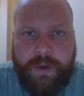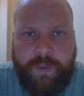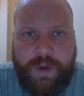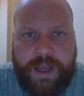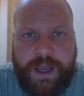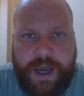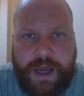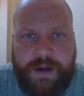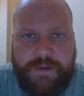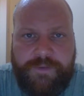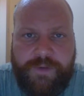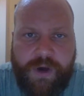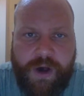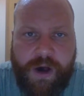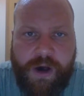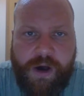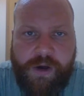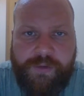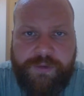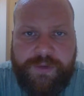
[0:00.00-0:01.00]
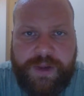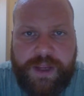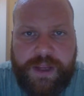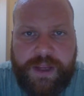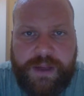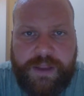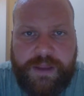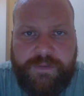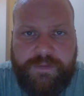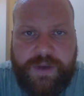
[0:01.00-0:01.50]
We got involved
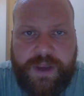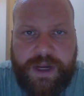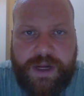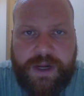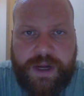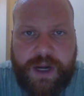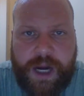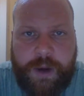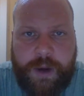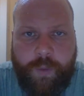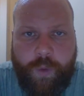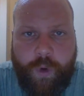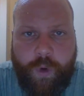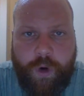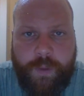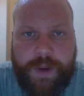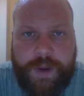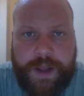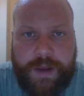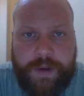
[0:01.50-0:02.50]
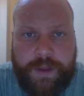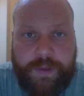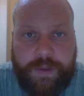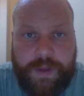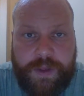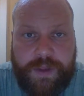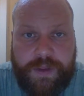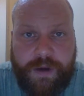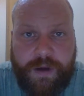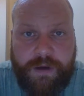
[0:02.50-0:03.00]
in the Vietnam War because we
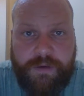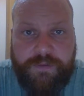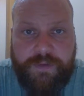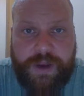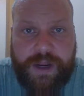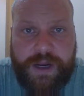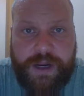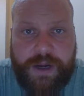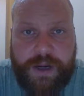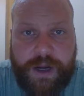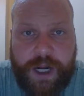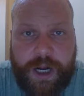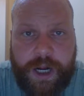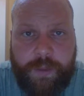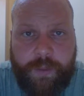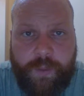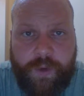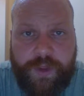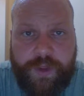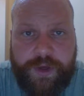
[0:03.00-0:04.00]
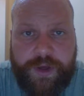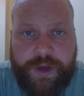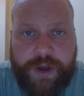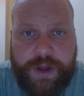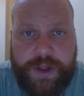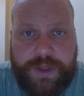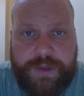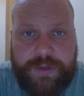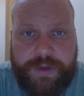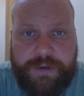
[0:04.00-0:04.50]
saw Vietnam was a
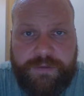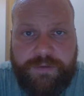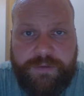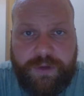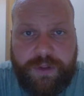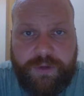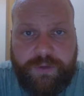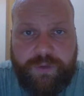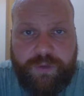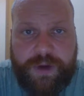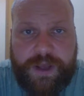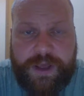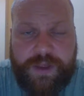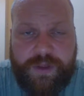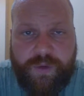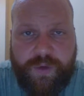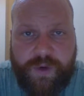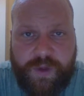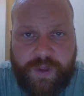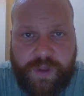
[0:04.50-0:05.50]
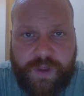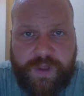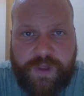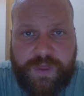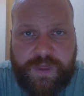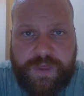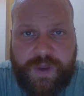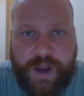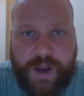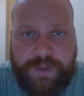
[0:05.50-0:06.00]
country full of resources
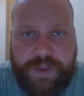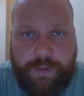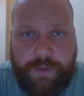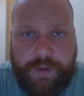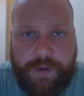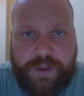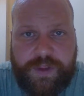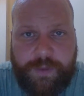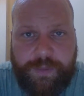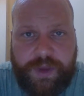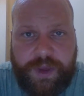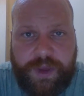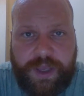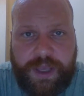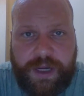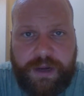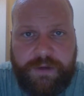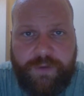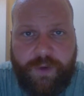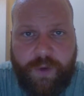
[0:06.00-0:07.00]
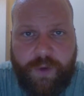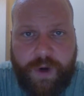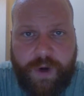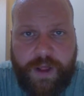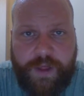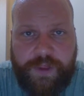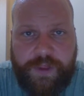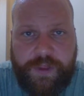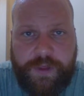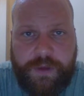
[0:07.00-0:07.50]
and thought there was something in it for
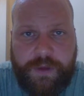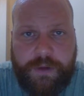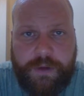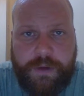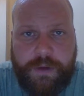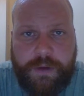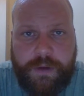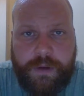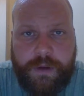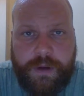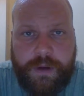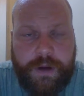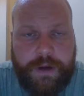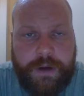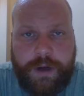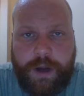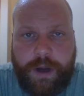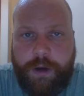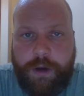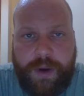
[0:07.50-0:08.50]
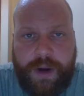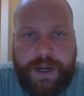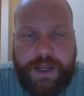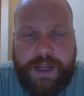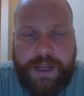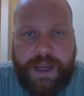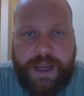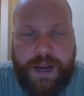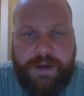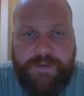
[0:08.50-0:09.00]
us.
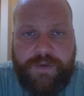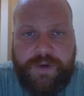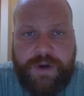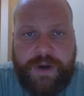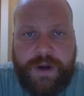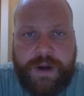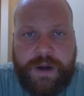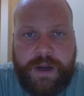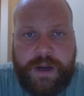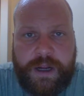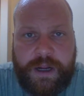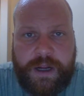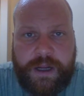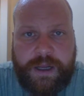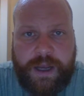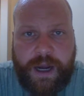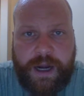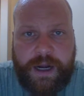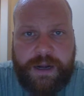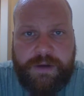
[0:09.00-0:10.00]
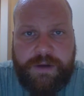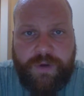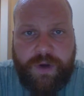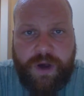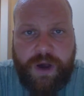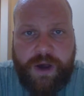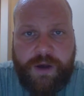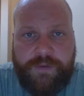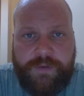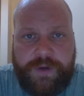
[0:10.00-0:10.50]
Nobody ever got
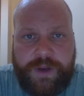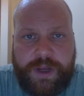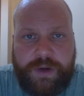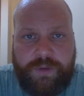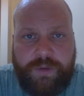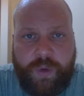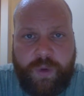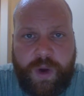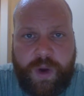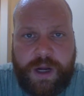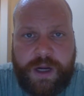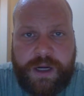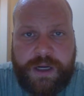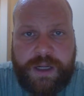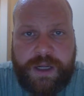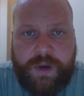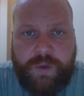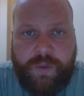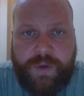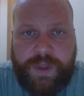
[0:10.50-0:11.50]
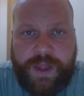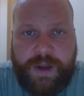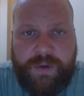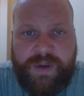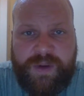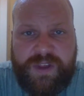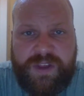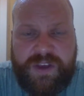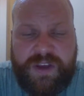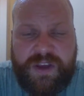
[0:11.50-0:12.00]
involved in Rwanda when there
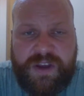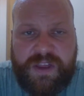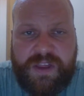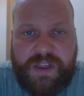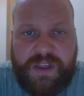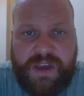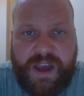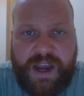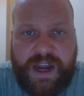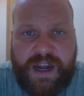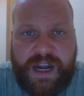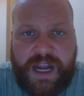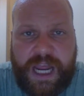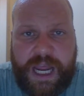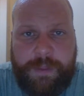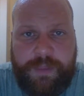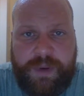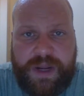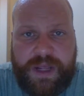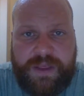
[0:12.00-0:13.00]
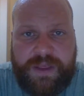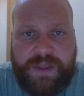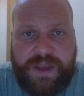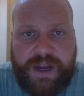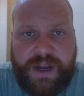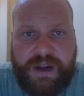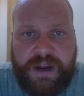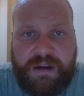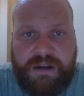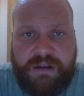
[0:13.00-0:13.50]
was genocide happening
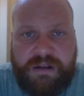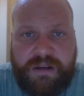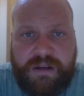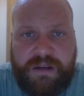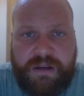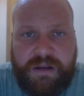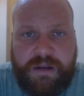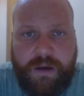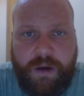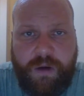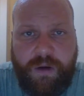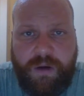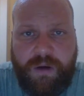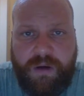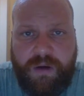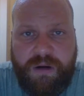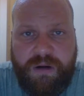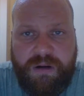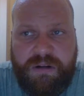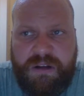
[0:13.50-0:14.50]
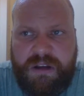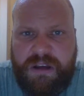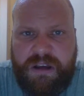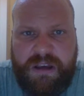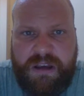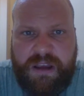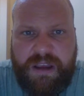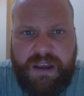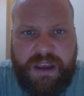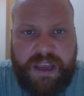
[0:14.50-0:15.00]
there, or
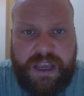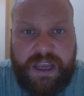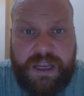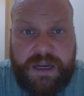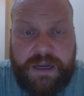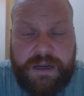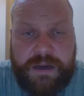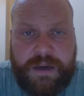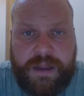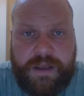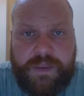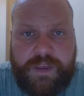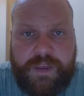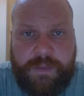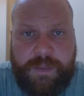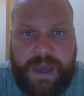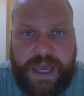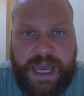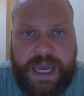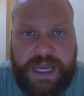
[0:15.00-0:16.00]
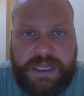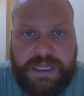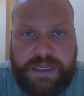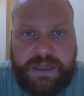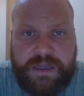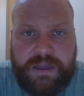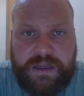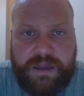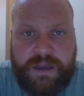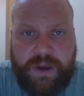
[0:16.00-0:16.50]
in Tibet
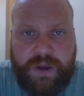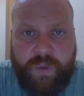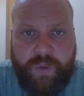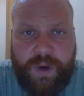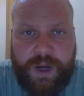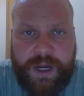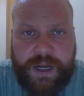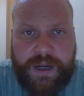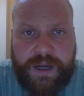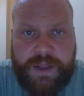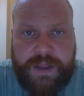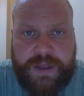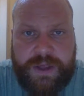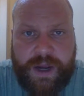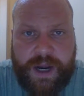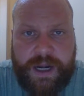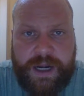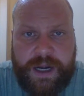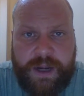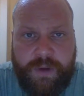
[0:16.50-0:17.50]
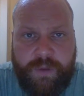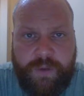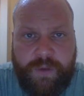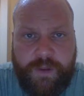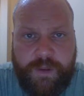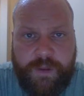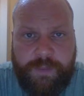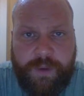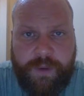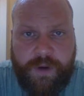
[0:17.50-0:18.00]
when China
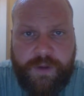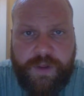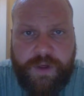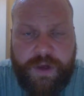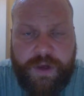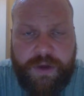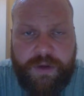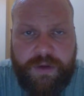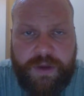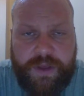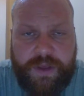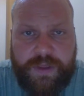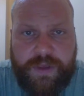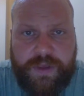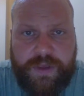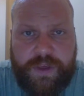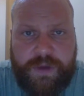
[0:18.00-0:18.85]
was persecuting the